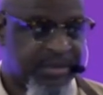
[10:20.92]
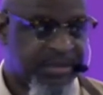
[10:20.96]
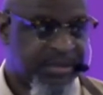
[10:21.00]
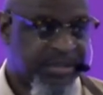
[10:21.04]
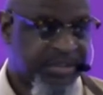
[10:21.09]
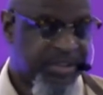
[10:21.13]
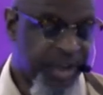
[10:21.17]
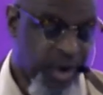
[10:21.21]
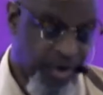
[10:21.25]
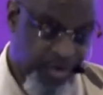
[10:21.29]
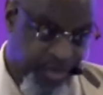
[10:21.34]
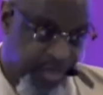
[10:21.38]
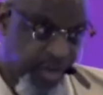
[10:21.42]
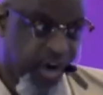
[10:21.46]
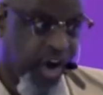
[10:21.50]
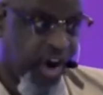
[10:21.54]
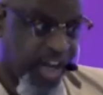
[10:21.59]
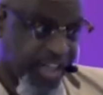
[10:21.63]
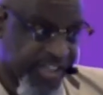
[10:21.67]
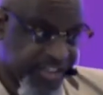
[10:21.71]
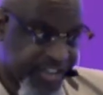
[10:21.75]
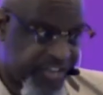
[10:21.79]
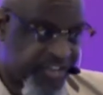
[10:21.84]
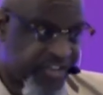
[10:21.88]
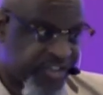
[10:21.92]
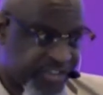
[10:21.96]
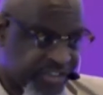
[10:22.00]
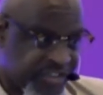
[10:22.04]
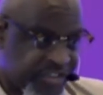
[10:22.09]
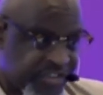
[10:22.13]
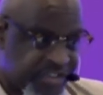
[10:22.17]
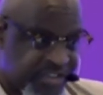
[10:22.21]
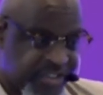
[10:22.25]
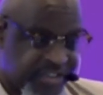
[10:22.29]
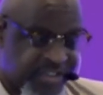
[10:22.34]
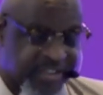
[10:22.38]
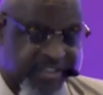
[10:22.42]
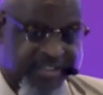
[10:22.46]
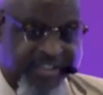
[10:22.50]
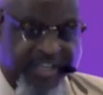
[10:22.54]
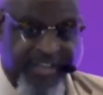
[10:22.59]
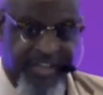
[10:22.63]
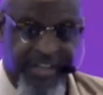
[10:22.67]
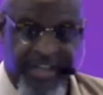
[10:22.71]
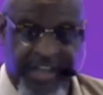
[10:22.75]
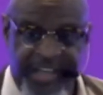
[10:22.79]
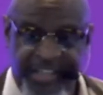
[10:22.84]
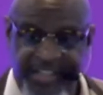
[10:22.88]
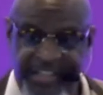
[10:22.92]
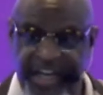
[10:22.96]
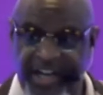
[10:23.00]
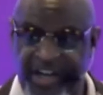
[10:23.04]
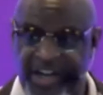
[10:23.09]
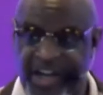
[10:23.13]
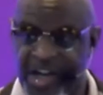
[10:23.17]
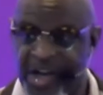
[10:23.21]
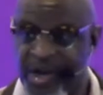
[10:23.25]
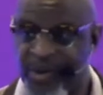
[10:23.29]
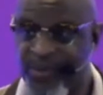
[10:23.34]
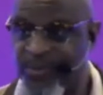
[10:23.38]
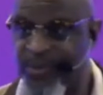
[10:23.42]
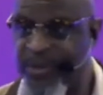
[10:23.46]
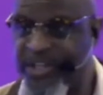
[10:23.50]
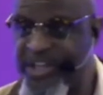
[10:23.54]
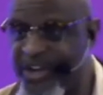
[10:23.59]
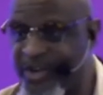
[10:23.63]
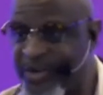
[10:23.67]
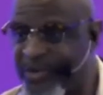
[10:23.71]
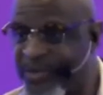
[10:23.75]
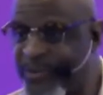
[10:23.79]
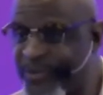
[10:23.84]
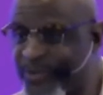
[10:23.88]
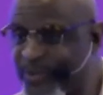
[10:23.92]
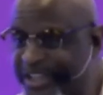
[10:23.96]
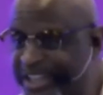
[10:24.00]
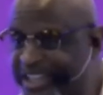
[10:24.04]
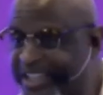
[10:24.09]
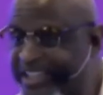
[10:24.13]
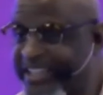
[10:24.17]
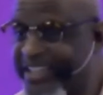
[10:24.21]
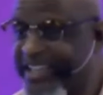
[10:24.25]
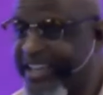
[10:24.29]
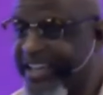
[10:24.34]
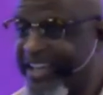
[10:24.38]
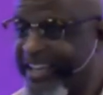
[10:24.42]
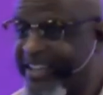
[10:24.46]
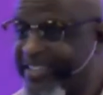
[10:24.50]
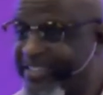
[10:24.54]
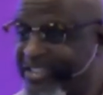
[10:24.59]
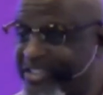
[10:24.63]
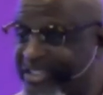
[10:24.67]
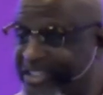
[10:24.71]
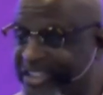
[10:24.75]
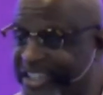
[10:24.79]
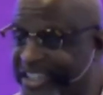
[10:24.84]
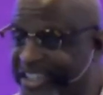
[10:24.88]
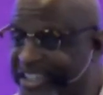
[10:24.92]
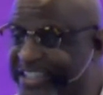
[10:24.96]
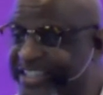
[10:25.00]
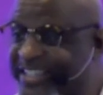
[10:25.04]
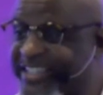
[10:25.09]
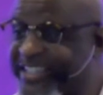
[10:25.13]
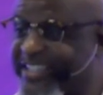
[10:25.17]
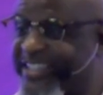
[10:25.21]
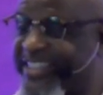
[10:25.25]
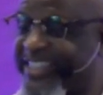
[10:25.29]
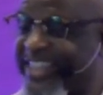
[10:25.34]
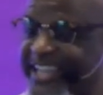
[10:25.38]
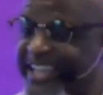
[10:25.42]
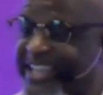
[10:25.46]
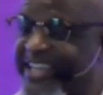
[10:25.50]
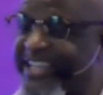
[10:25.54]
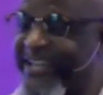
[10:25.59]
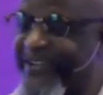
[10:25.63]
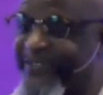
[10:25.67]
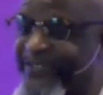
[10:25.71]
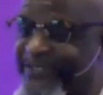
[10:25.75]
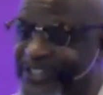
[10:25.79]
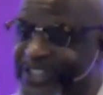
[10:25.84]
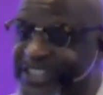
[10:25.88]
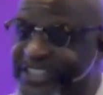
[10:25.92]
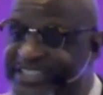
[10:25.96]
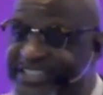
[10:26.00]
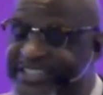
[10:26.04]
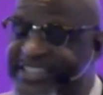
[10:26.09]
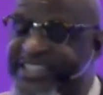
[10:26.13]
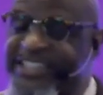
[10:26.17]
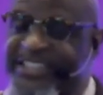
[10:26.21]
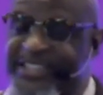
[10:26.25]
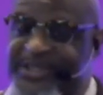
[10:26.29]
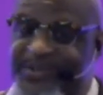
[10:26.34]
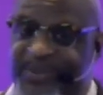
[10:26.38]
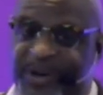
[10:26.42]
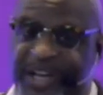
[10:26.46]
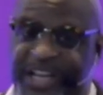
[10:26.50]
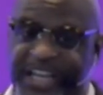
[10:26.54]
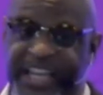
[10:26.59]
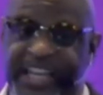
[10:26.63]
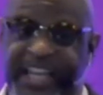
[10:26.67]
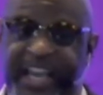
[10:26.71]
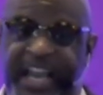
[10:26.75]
Your thoughts. Now we don't really think of it this way